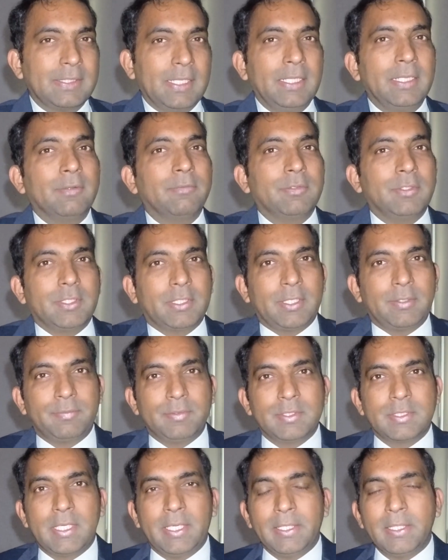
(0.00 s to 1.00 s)
in the work
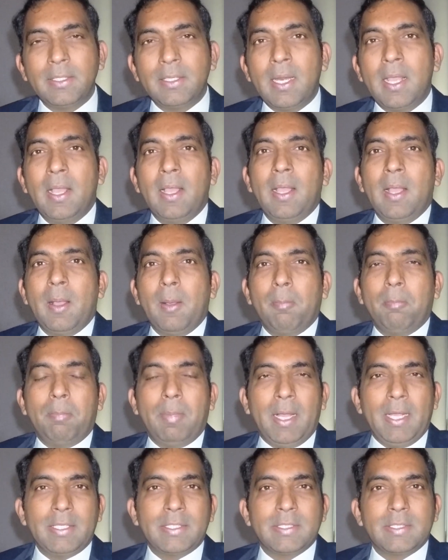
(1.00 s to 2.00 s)
reference letter.
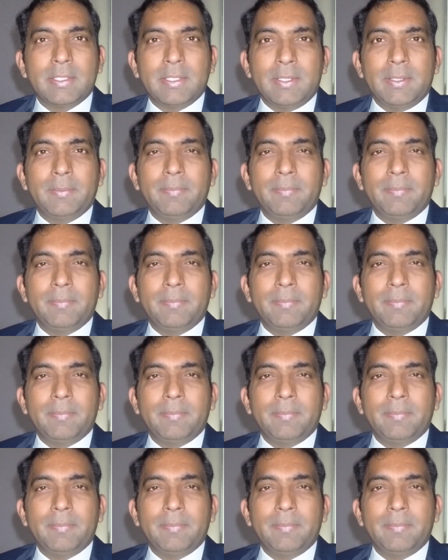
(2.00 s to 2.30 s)
But